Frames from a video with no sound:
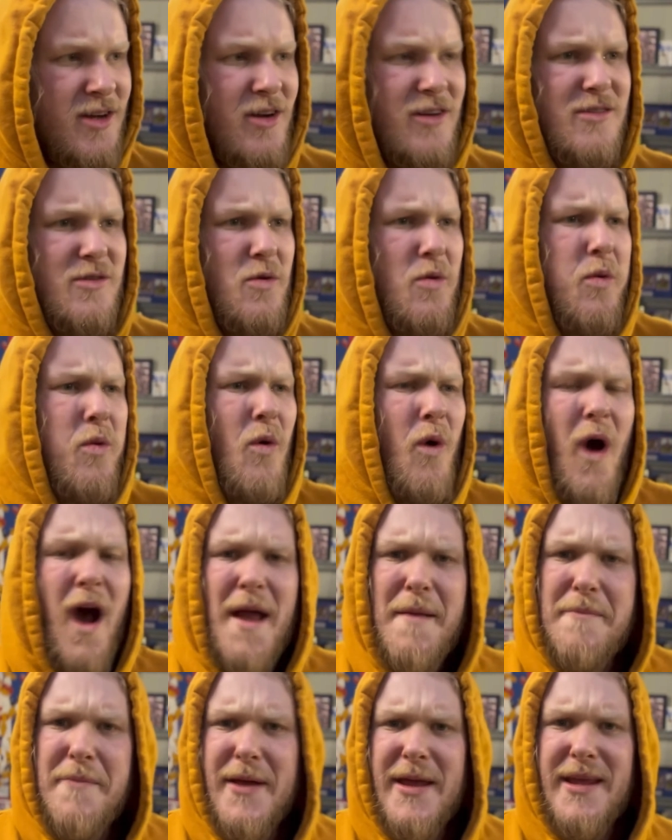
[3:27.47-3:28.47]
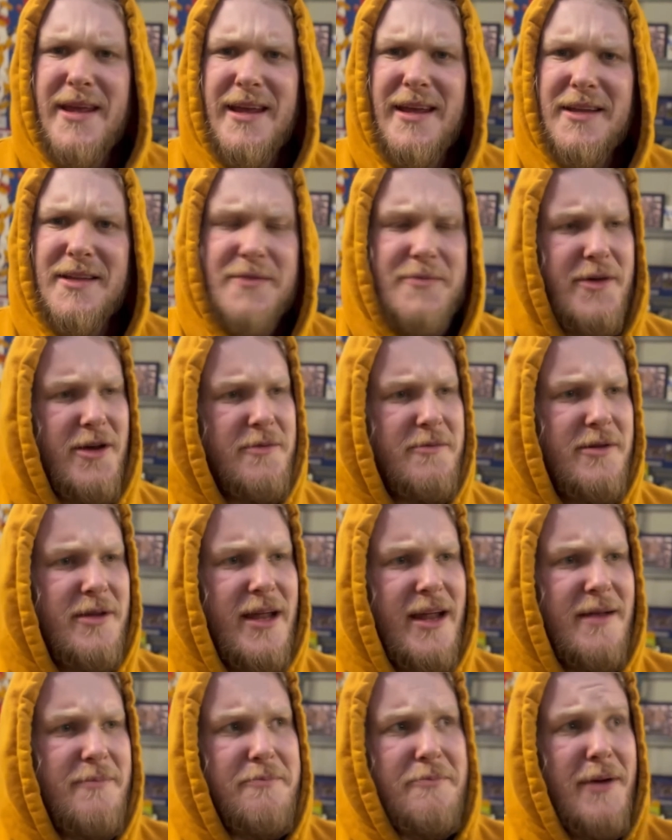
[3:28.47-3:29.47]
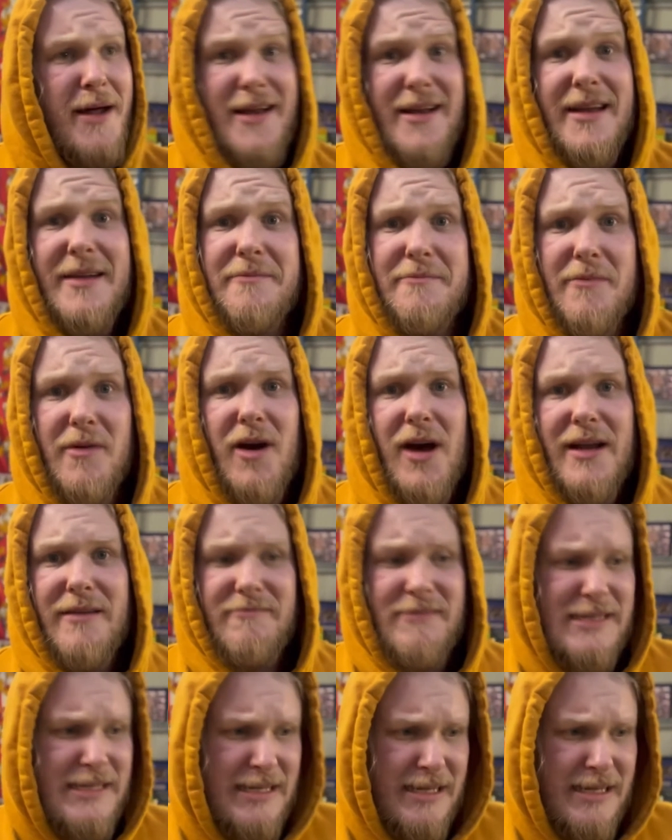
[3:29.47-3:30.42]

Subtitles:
not quite peaking at the moment, but it might,